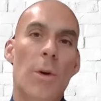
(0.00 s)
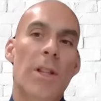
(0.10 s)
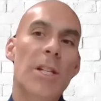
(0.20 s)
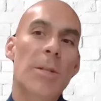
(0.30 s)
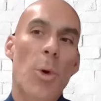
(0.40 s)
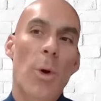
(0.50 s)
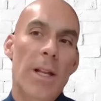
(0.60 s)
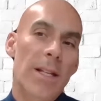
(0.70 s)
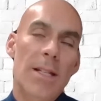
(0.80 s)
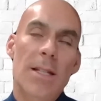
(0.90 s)
at this
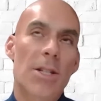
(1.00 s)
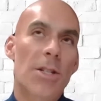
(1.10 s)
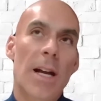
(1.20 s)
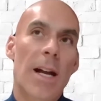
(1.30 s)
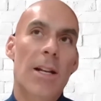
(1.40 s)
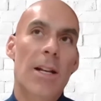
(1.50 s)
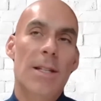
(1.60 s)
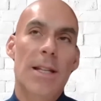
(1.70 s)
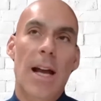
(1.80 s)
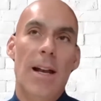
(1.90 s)
point, this is just kind of your
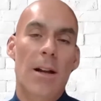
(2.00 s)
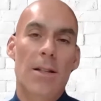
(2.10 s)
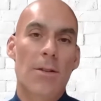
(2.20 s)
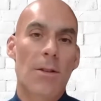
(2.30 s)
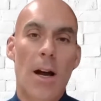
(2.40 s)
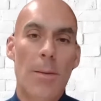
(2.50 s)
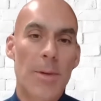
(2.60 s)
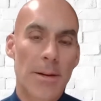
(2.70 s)
side hustle hobby.